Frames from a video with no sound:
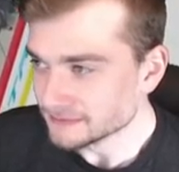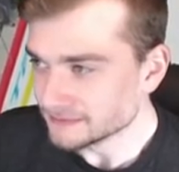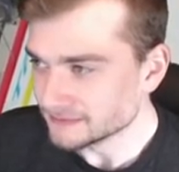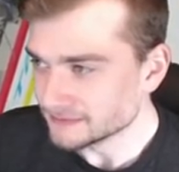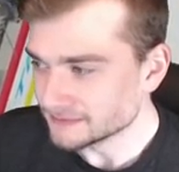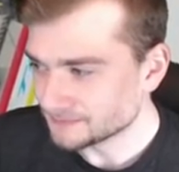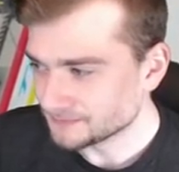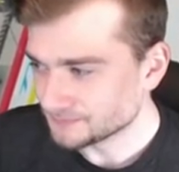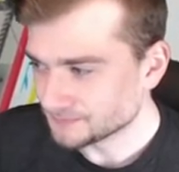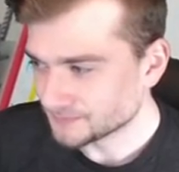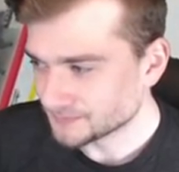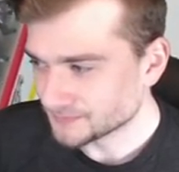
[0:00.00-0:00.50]

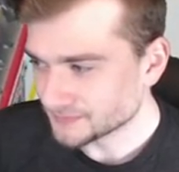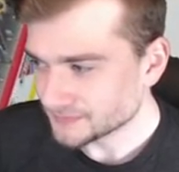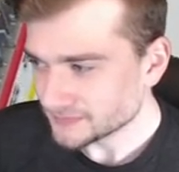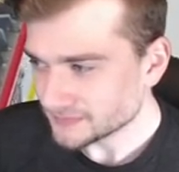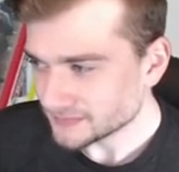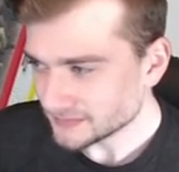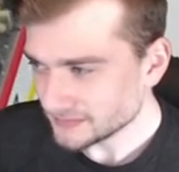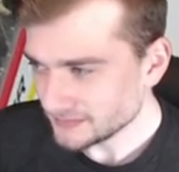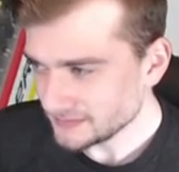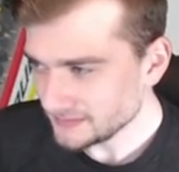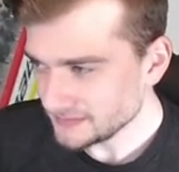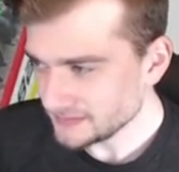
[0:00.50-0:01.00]

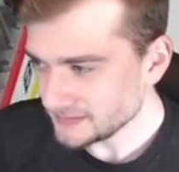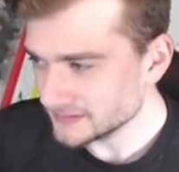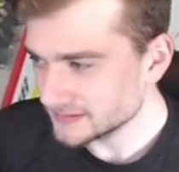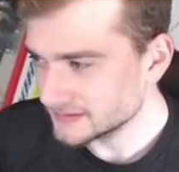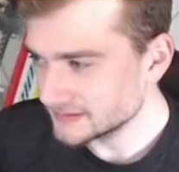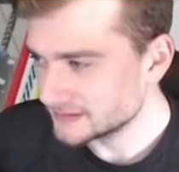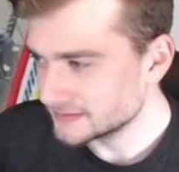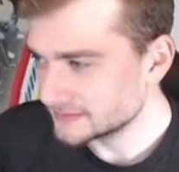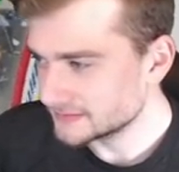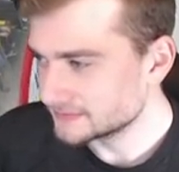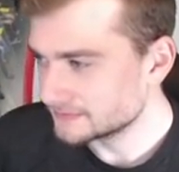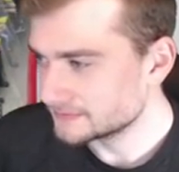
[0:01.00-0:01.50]

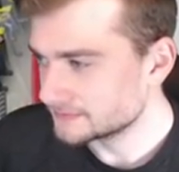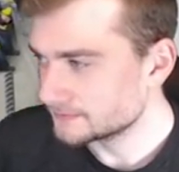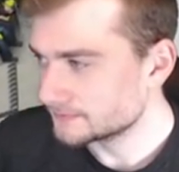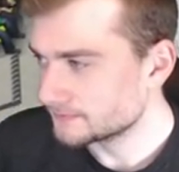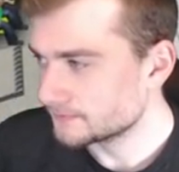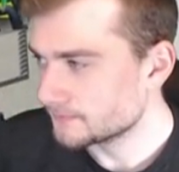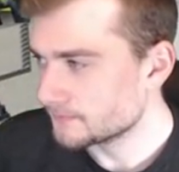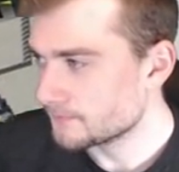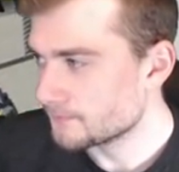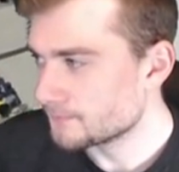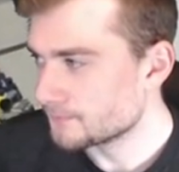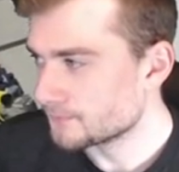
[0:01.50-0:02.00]

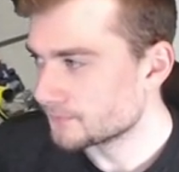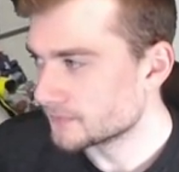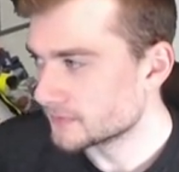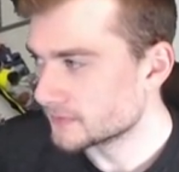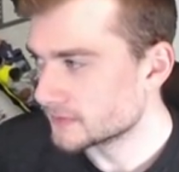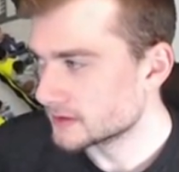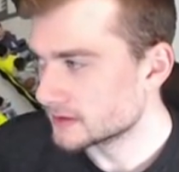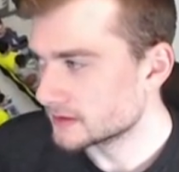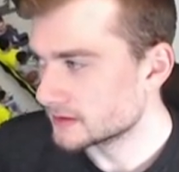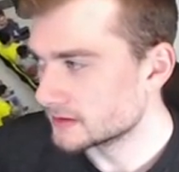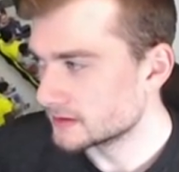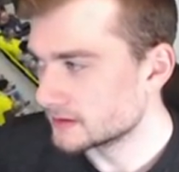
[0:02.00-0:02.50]
No one is speaking in this clip.